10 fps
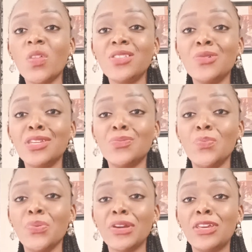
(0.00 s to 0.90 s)
they do is
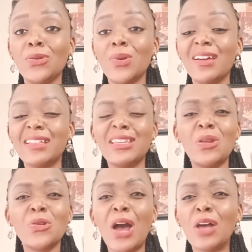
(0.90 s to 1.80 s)
break you. They
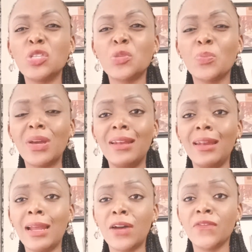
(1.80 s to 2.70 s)
don't know how to spread
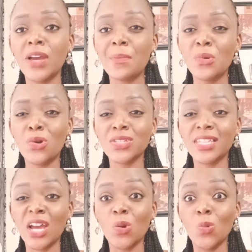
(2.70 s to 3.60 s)
love because
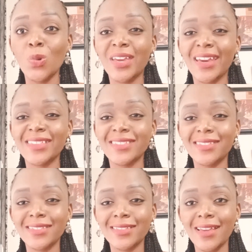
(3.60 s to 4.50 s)
they are wicked.
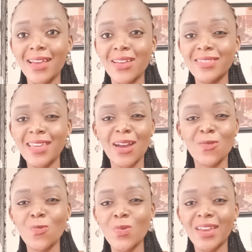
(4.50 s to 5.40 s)
They are
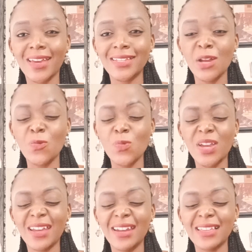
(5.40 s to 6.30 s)
wicked, and
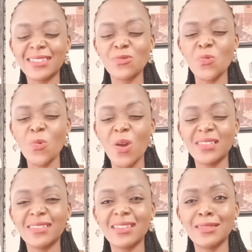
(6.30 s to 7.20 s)
wickedness
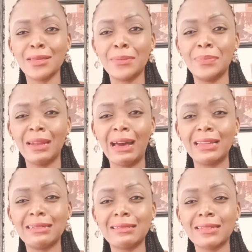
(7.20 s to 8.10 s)
runs in their blood.
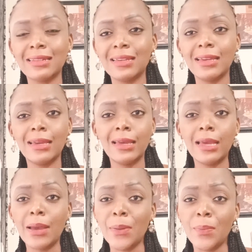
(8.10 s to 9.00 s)

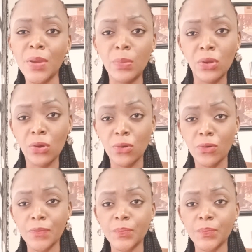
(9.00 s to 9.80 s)
Baby girl,